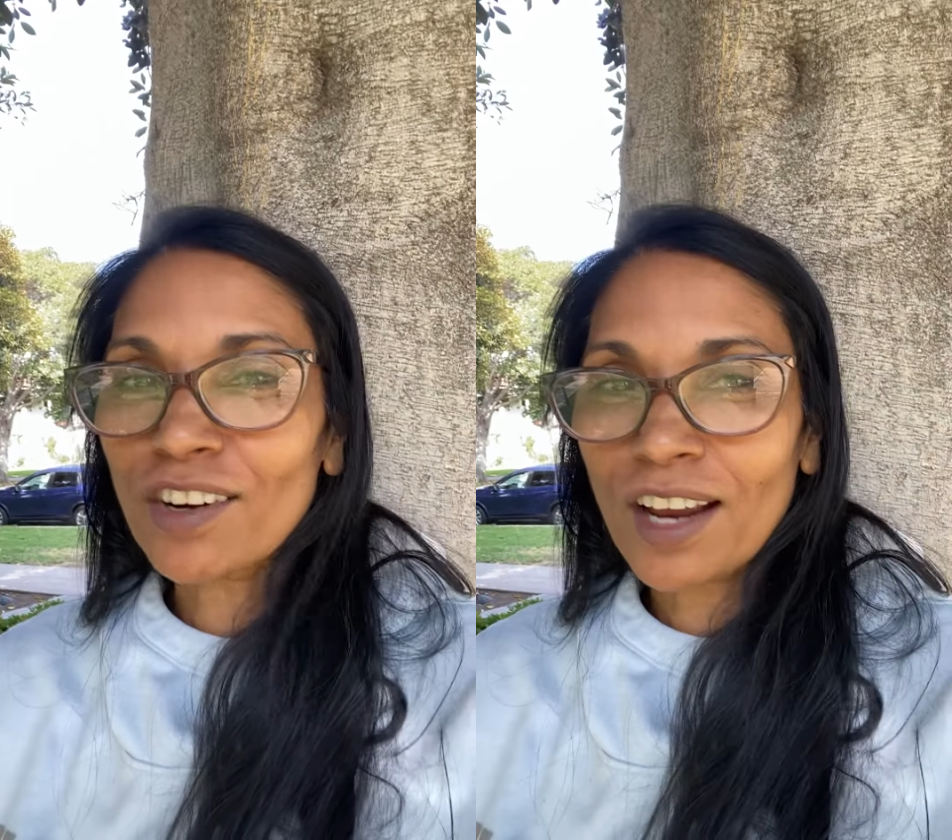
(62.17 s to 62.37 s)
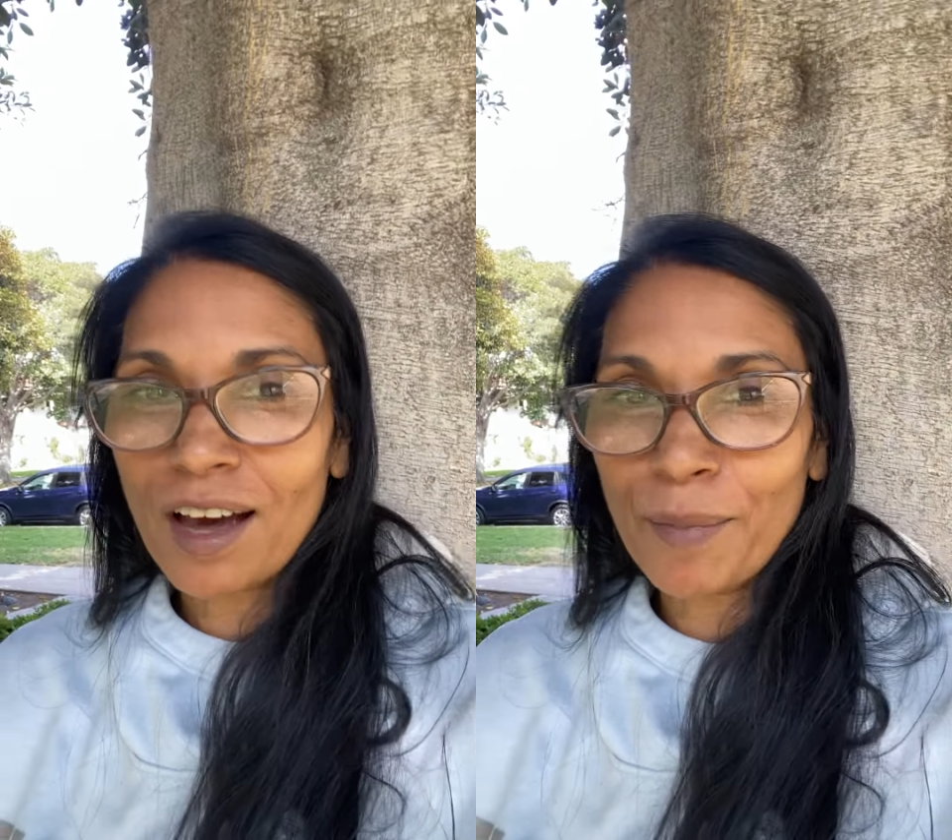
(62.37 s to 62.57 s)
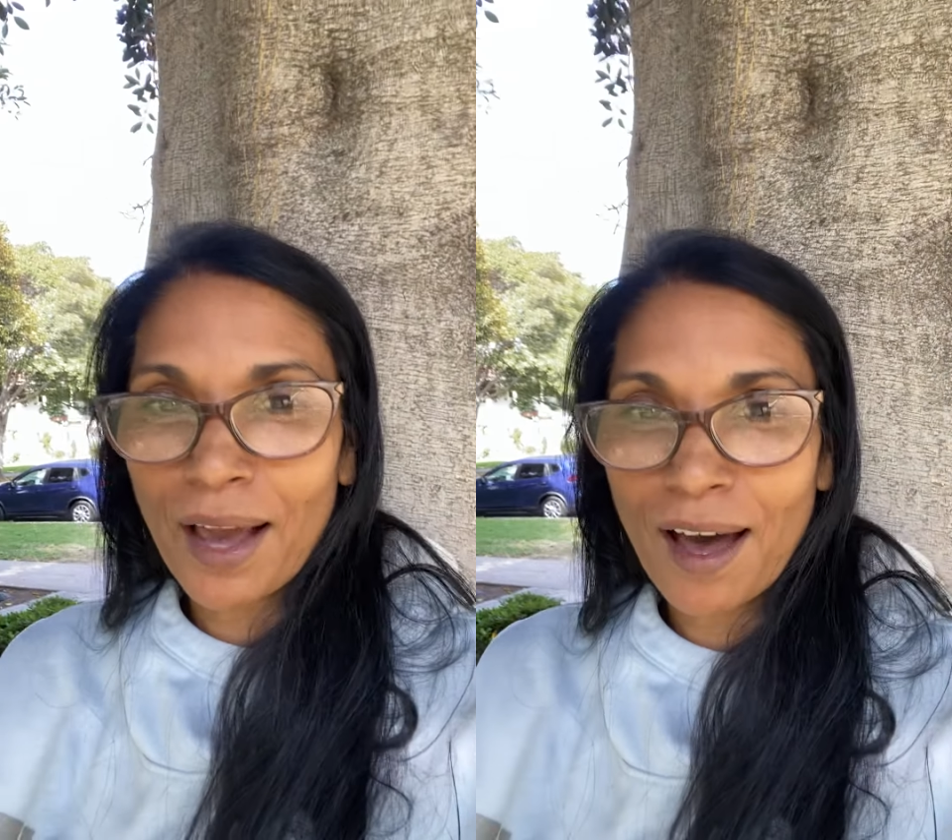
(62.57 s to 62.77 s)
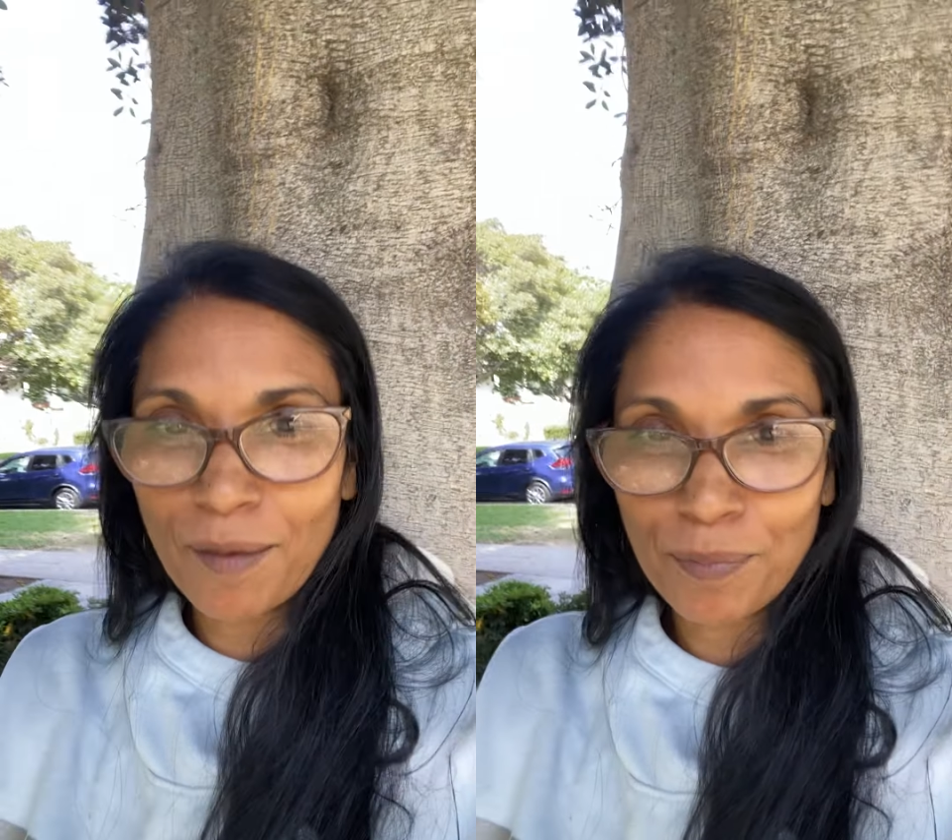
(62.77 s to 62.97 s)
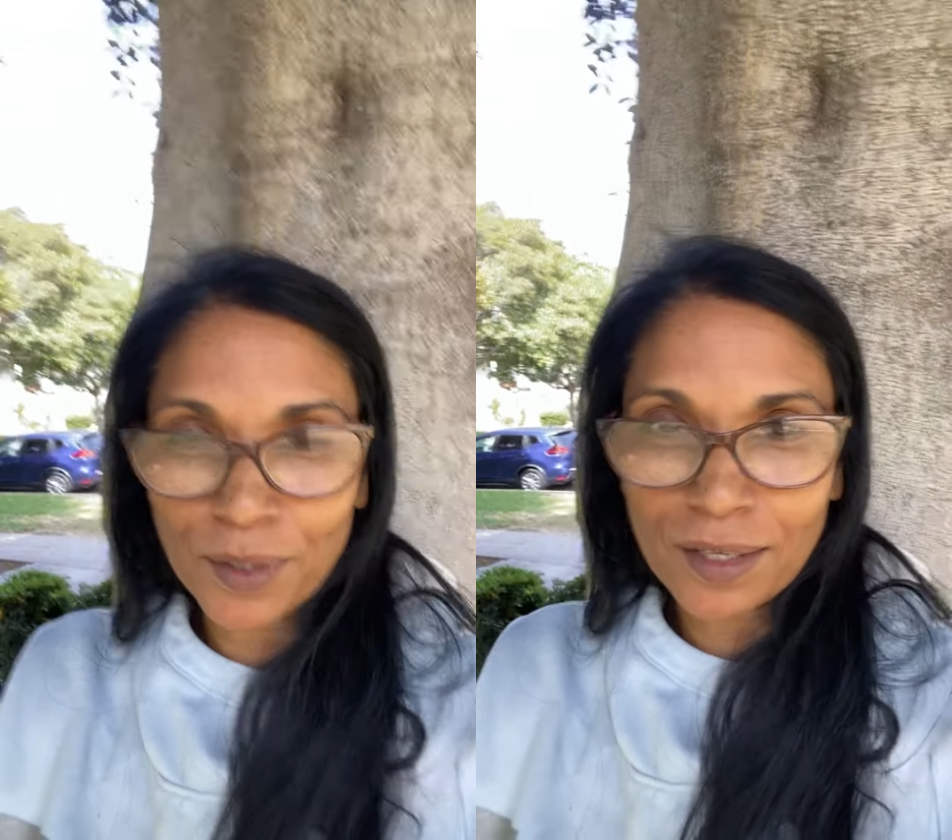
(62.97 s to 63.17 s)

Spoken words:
are coming up.